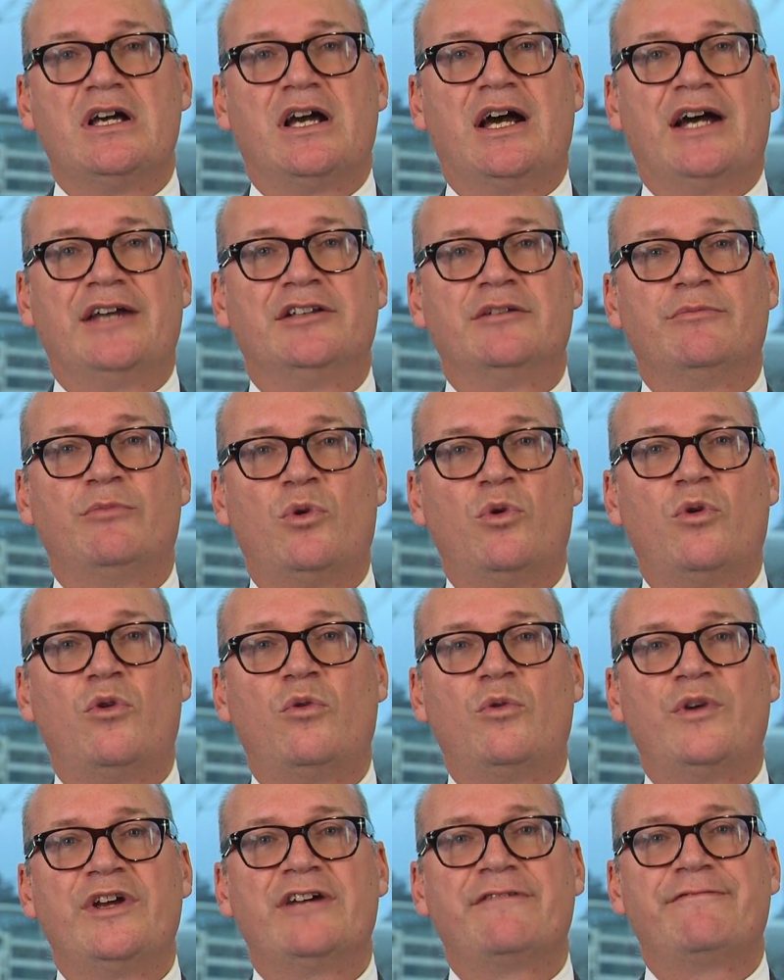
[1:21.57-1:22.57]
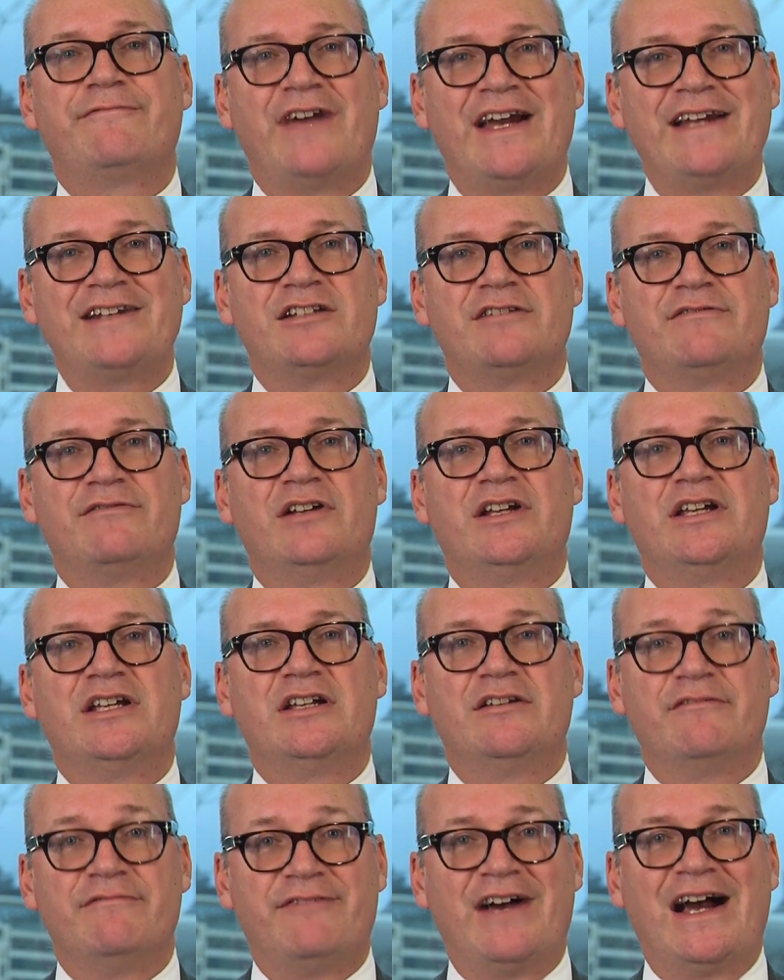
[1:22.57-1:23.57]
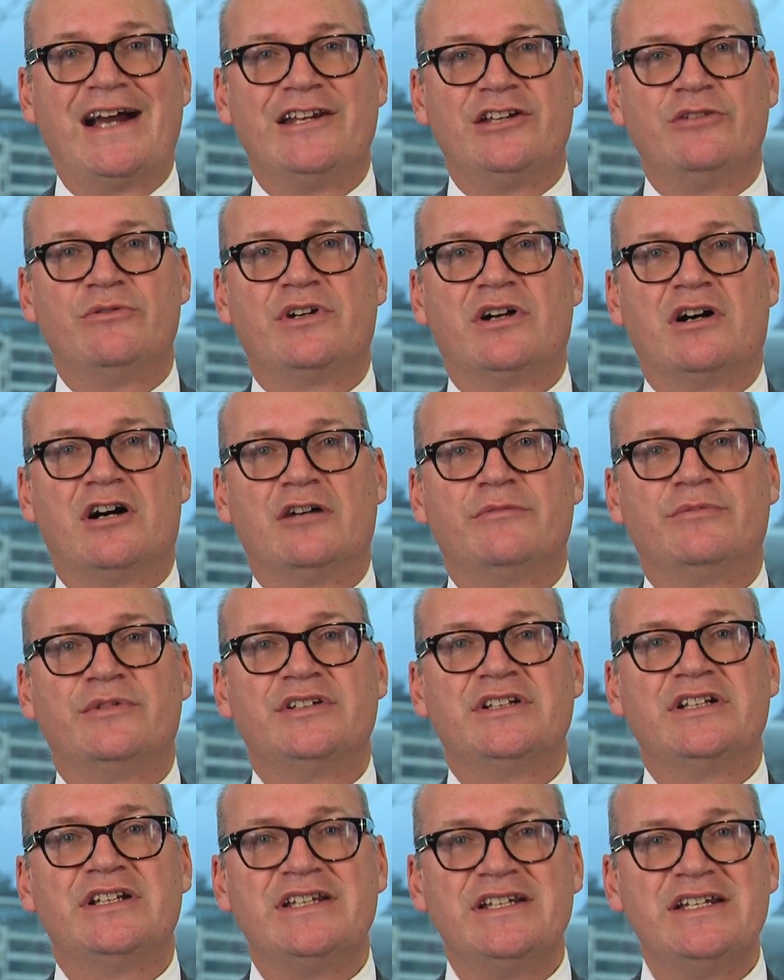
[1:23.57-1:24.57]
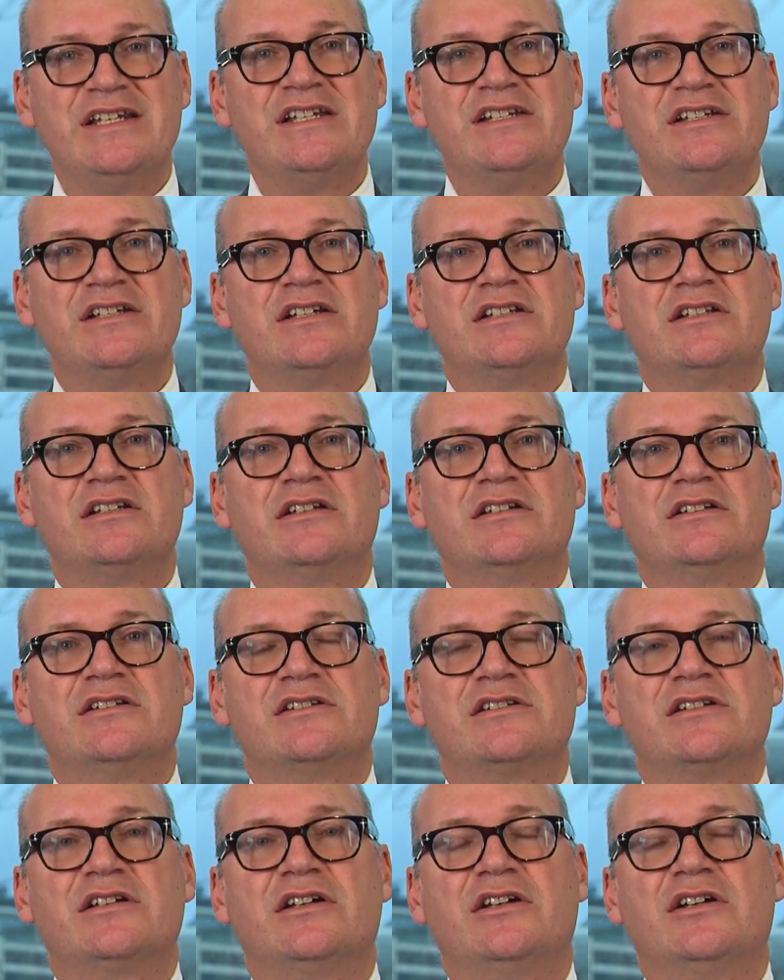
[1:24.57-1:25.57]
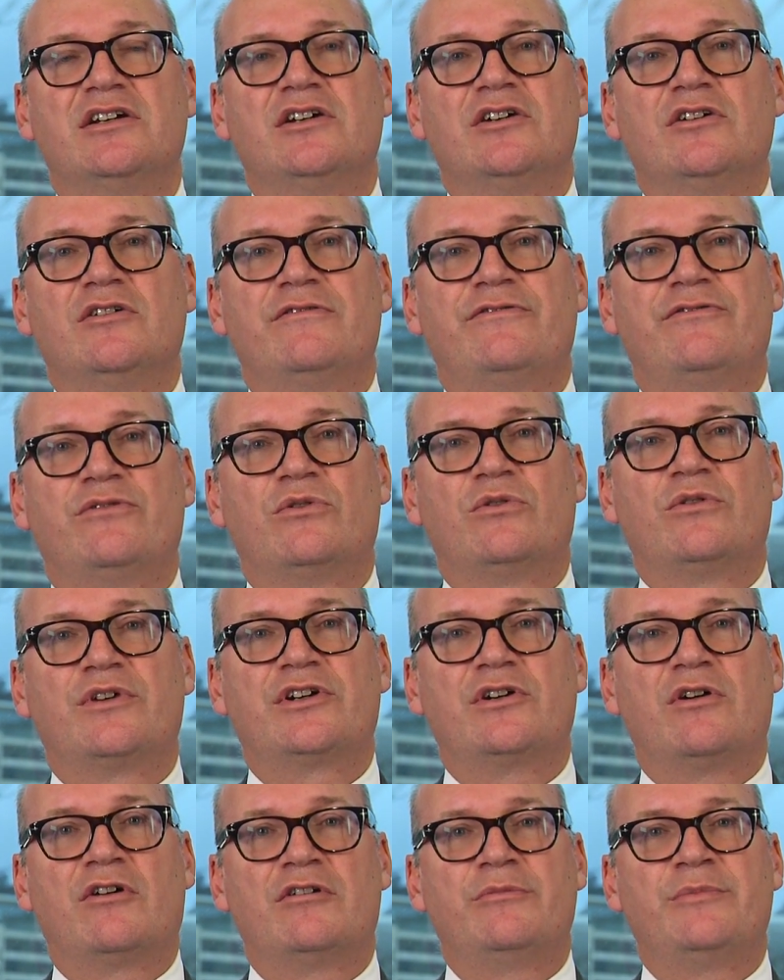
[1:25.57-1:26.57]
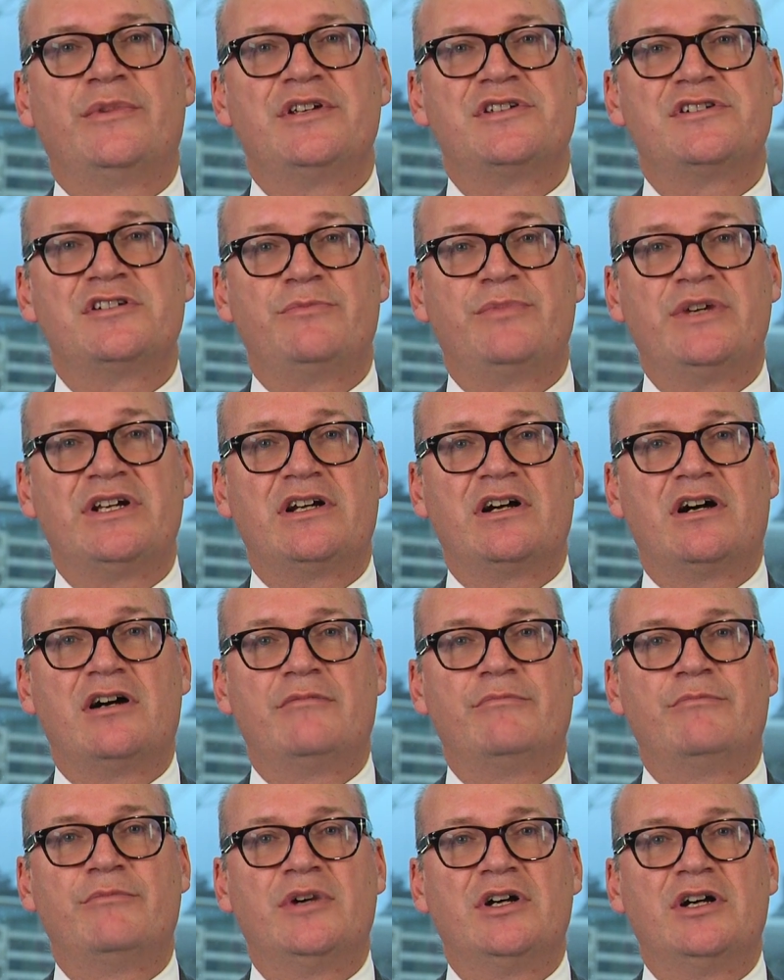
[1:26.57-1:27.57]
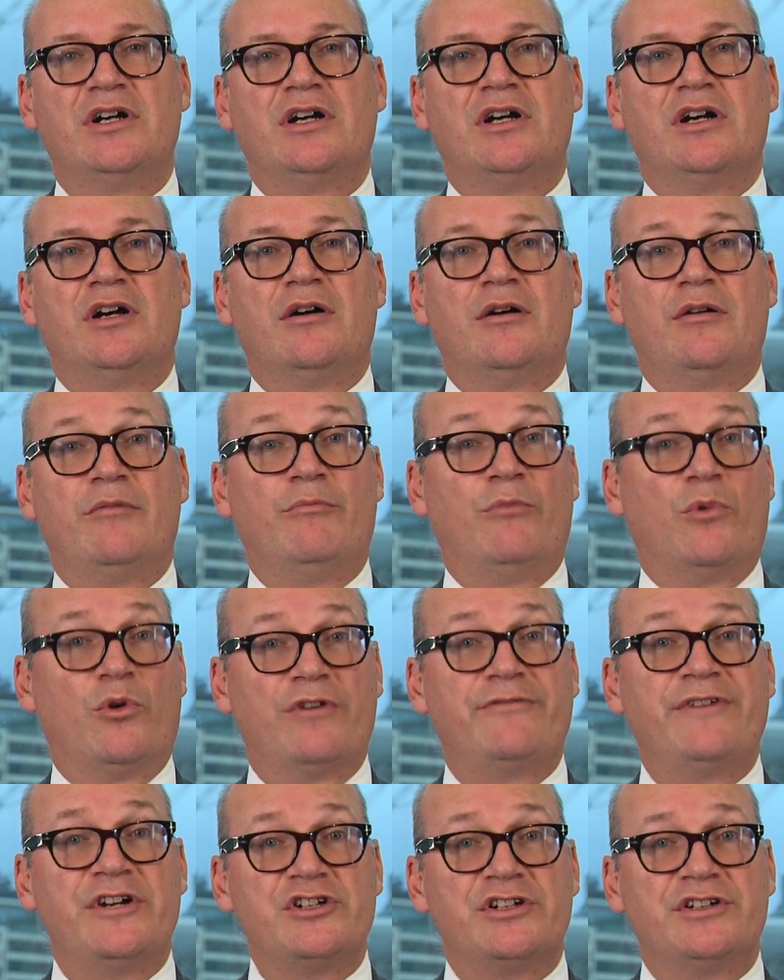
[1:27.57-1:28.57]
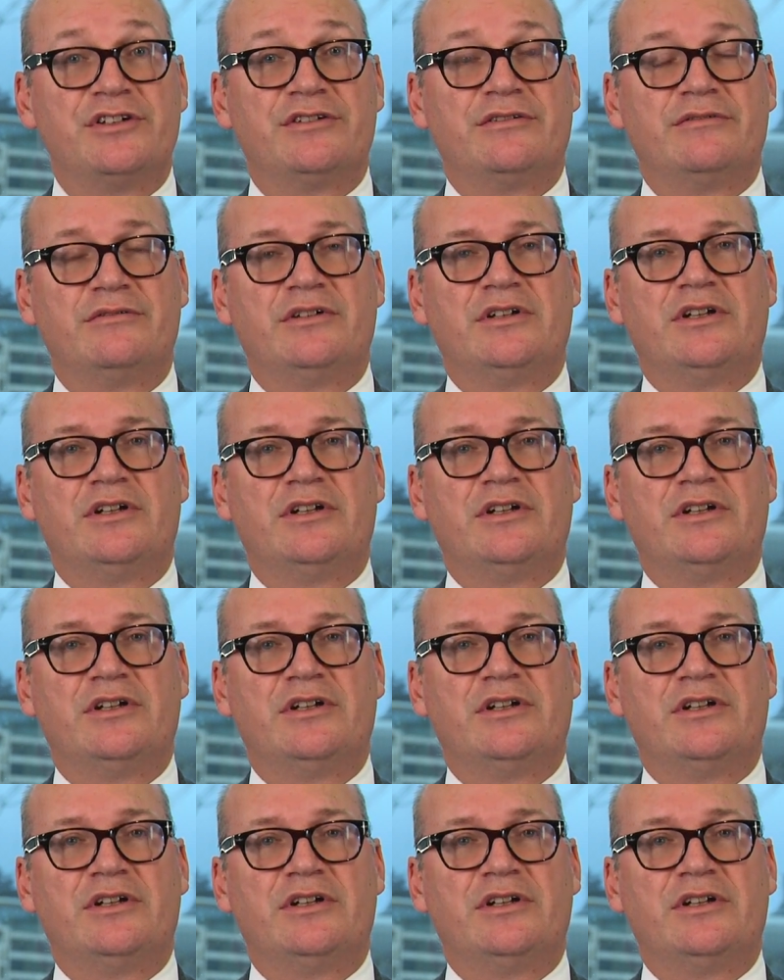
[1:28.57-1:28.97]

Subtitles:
And the more we effectively value carbon, the easier it is for economies to become more efficient,